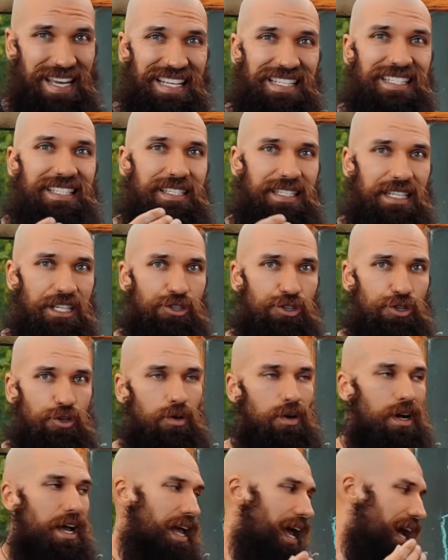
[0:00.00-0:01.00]
In
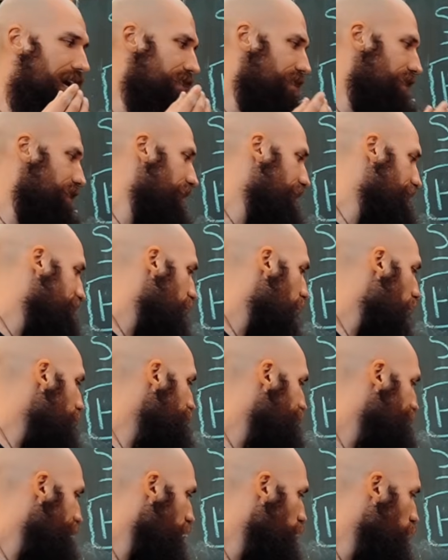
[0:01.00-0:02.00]
situ, as in it's
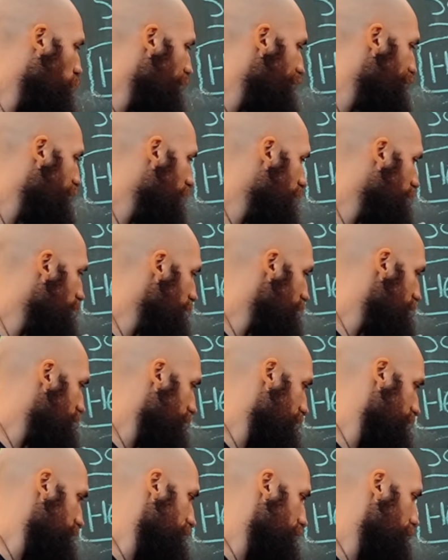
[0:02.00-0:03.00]
come from within the
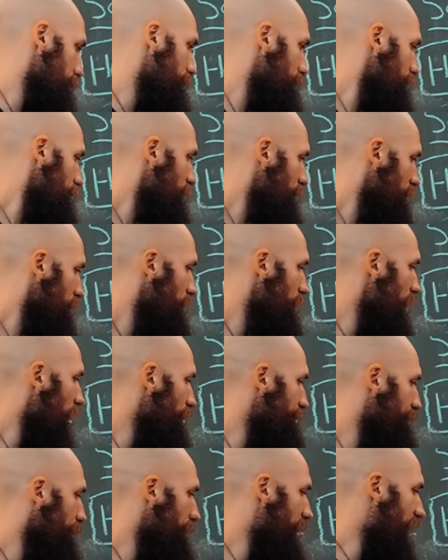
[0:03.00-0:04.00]
system,
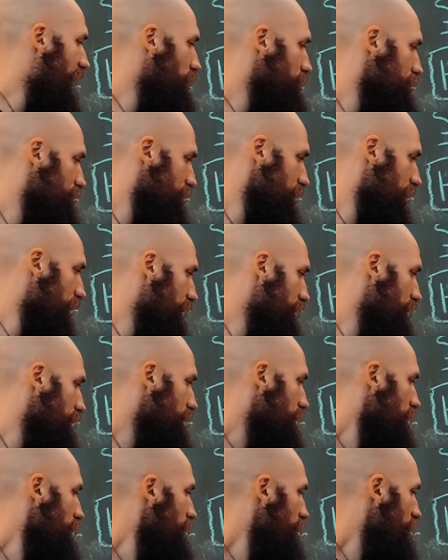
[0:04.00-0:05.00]
not from outside
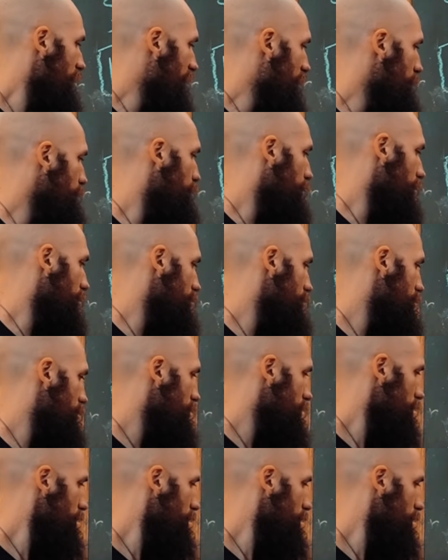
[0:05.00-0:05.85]
inputs.